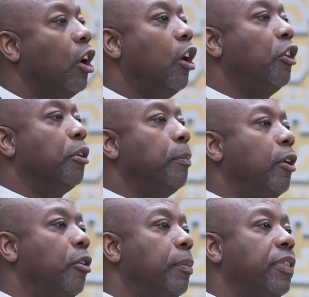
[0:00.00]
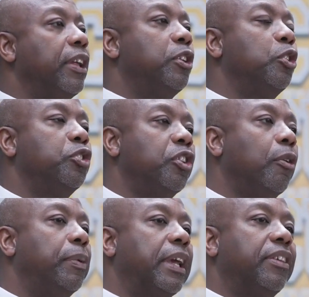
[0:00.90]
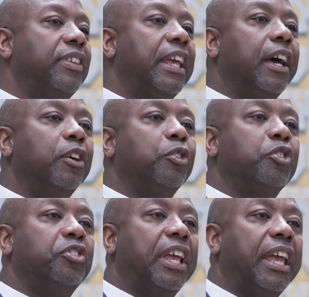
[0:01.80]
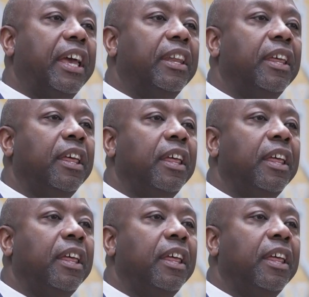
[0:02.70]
hard to burn, but they do so because they understand